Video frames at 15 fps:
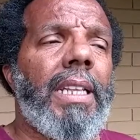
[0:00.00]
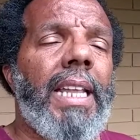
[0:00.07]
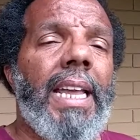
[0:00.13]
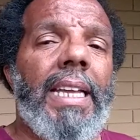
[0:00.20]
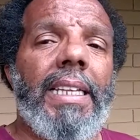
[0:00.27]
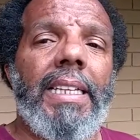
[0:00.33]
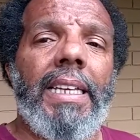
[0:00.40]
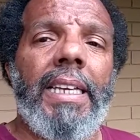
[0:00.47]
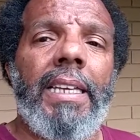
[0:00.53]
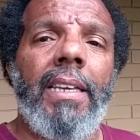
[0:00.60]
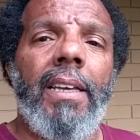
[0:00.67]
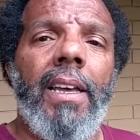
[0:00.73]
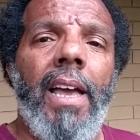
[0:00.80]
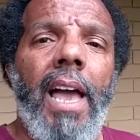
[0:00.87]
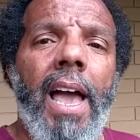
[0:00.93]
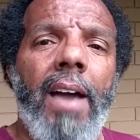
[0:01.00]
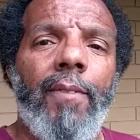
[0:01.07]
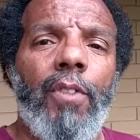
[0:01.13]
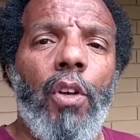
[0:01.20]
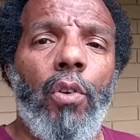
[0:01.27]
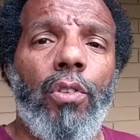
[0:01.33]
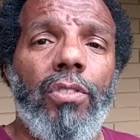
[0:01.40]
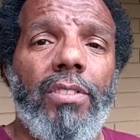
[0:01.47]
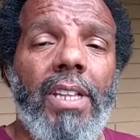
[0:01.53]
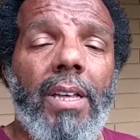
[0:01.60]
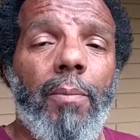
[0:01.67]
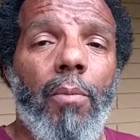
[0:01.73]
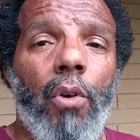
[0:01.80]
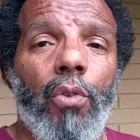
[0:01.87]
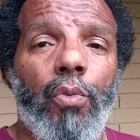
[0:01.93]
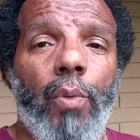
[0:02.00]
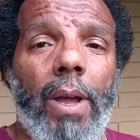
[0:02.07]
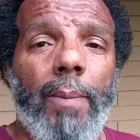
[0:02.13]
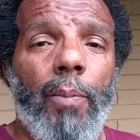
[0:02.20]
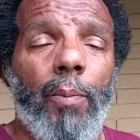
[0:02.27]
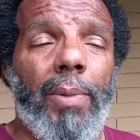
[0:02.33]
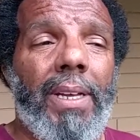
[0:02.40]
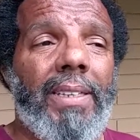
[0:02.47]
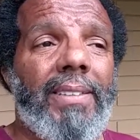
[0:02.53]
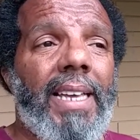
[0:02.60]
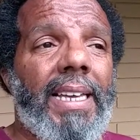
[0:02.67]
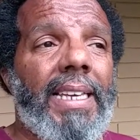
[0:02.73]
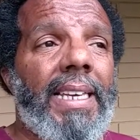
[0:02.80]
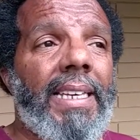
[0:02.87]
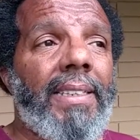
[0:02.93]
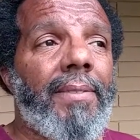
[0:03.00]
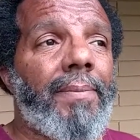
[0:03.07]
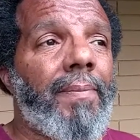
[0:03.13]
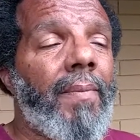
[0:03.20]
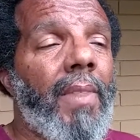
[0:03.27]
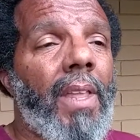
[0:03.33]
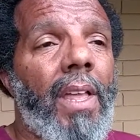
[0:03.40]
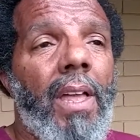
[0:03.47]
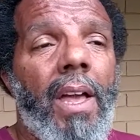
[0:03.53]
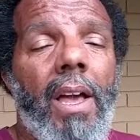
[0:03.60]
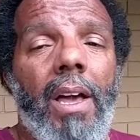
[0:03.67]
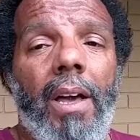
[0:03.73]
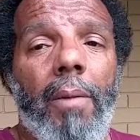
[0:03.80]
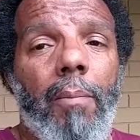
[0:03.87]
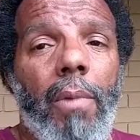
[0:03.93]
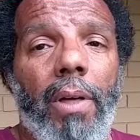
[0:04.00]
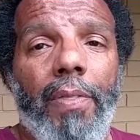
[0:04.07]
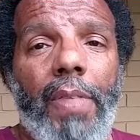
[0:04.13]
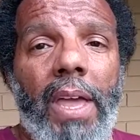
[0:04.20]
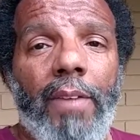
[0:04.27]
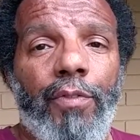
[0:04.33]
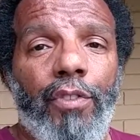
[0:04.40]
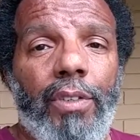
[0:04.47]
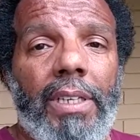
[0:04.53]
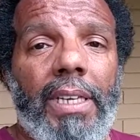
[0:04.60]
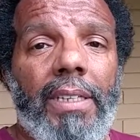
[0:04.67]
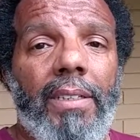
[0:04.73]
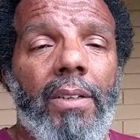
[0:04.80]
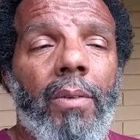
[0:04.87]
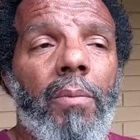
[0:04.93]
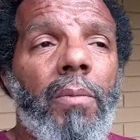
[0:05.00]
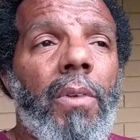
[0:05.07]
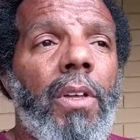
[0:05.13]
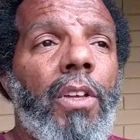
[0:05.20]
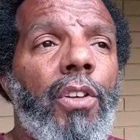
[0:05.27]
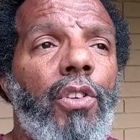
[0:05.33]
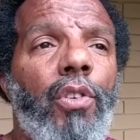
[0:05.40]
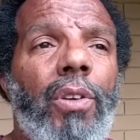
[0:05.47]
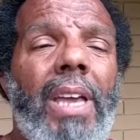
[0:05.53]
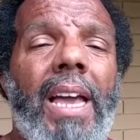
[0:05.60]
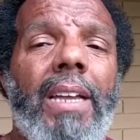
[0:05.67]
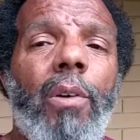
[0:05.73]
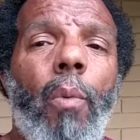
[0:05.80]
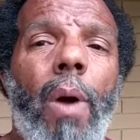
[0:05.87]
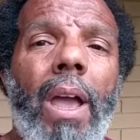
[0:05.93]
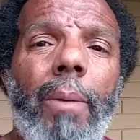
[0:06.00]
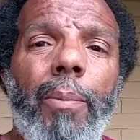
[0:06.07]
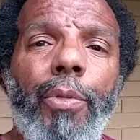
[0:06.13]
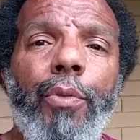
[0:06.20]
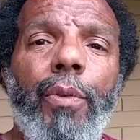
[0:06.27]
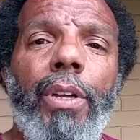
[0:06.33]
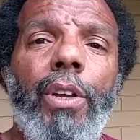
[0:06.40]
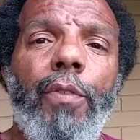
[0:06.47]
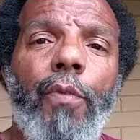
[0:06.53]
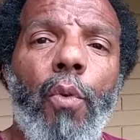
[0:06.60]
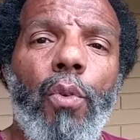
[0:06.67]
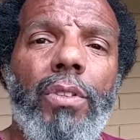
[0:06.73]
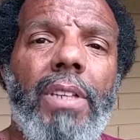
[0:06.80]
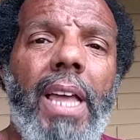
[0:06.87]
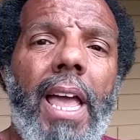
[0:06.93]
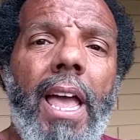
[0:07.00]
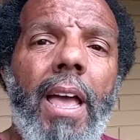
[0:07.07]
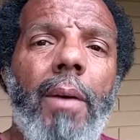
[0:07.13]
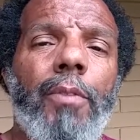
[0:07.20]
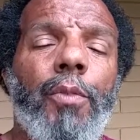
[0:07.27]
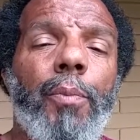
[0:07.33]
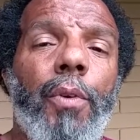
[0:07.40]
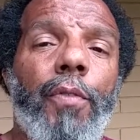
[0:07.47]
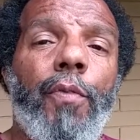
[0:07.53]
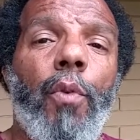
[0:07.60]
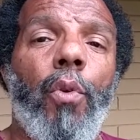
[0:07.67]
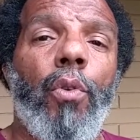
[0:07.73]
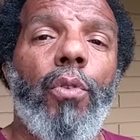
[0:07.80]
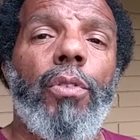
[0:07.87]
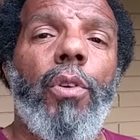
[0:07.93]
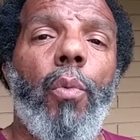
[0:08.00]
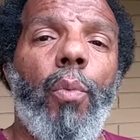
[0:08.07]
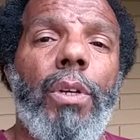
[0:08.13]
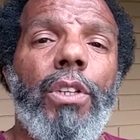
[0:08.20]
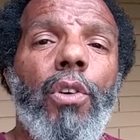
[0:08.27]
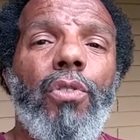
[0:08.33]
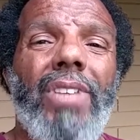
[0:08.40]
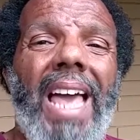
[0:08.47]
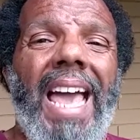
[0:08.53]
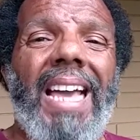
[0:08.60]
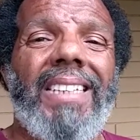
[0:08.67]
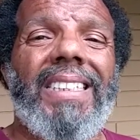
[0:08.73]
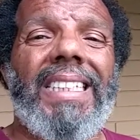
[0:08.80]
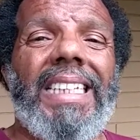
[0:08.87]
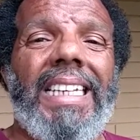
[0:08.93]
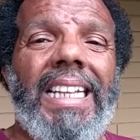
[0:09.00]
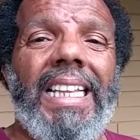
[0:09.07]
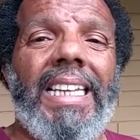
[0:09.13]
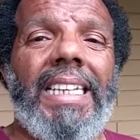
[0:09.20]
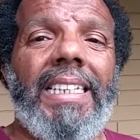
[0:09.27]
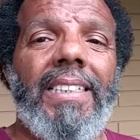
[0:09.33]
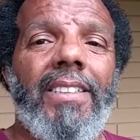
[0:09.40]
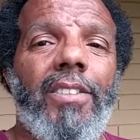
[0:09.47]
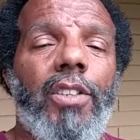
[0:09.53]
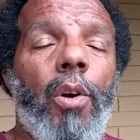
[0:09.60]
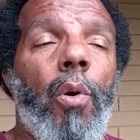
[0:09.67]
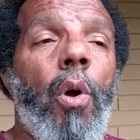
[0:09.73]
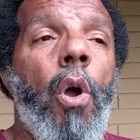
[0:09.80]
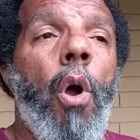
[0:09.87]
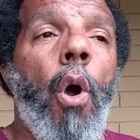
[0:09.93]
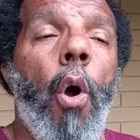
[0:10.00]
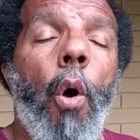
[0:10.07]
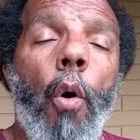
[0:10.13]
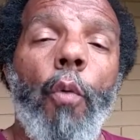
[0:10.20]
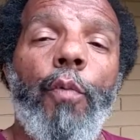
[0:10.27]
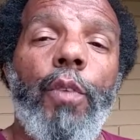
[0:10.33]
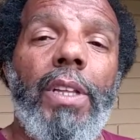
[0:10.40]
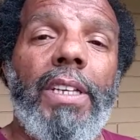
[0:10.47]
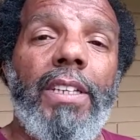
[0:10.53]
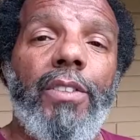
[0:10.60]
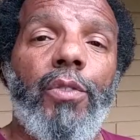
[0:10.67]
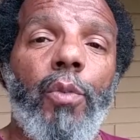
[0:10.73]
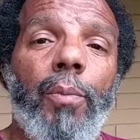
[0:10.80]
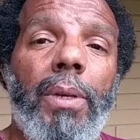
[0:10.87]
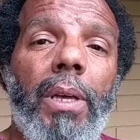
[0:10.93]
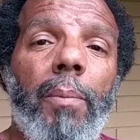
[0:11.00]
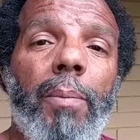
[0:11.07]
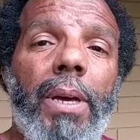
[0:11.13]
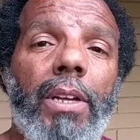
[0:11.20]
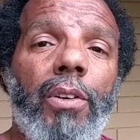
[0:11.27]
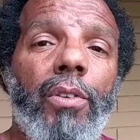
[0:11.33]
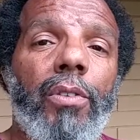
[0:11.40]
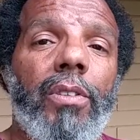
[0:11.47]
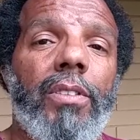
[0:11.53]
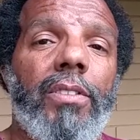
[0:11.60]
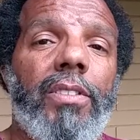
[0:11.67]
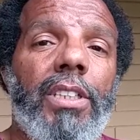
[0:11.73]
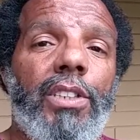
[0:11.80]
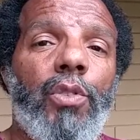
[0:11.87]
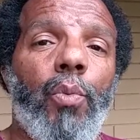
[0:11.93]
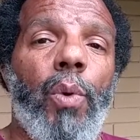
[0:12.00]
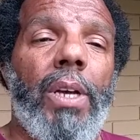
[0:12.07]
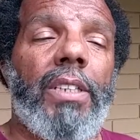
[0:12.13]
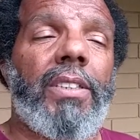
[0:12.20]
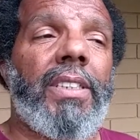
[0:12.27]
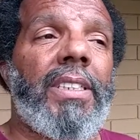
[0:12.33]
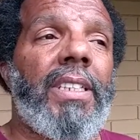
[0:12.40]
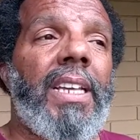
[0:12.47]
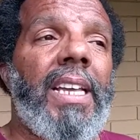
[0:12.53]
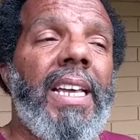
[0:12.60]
lately I've noticed that most wiper blades I get a month after getting them, you gotta wipe 3 or 4 times before the window's actually clean. So hopefully this will be a better situation,